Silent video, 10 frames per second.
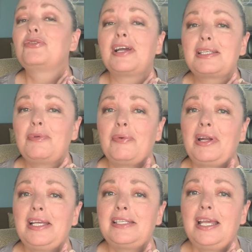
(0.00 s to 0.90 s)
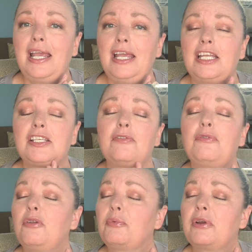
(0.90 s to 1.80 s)
Trust me when I say it's a
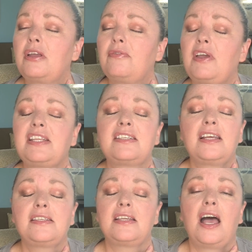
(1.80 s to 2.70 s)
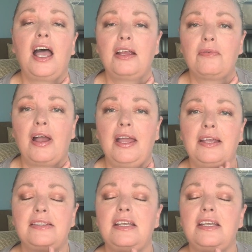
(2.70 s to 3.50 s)
full brief. It's nice and high rise.